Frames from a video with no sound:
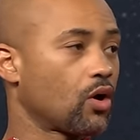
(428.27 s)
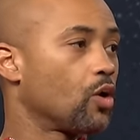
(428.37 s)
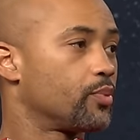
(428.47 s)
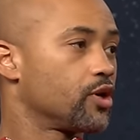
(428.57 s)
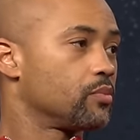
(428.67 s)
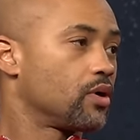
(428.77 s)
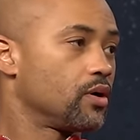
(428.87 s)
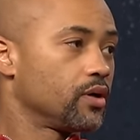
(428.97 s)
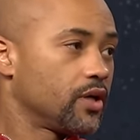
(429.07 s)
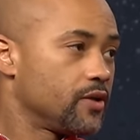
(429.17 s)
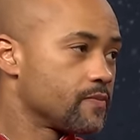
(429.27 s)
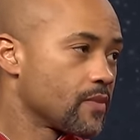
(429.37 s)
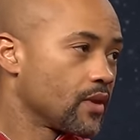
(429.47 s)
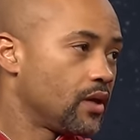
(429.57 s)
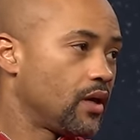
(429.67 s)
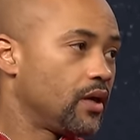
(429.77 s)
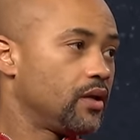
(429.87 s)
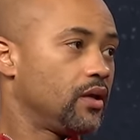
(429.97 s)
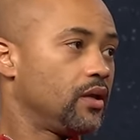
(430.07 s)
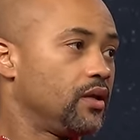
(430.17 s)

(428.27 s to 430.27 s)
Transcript: Carl Pierberg and and,